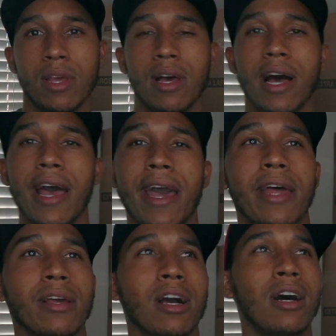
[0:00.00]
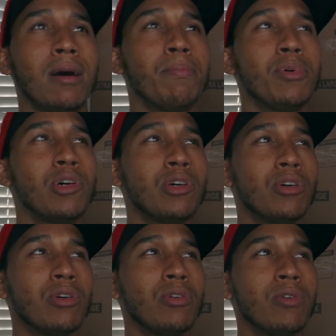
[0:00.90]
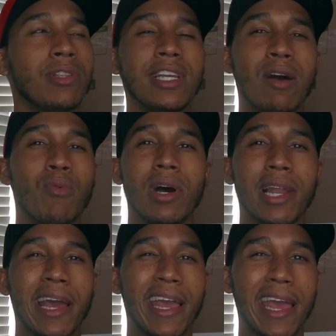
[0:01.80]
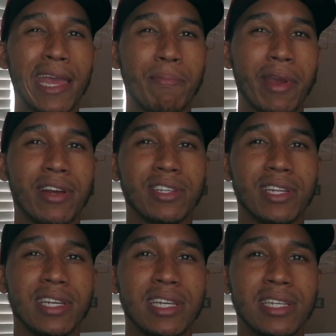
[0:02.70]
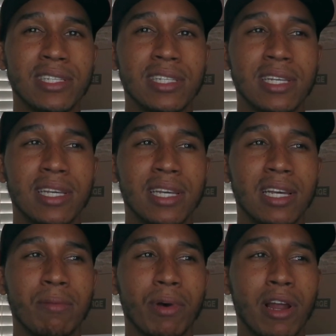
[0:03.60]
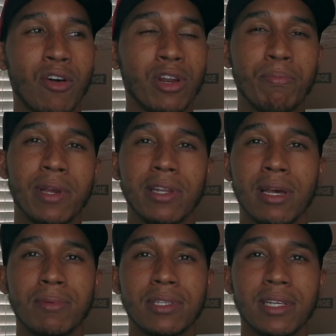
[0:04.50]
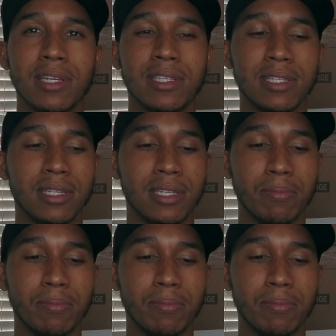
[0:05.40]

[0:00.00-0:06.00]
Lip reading: I had a cop. I think I won like 8 pairs of these, but I only picked up 6.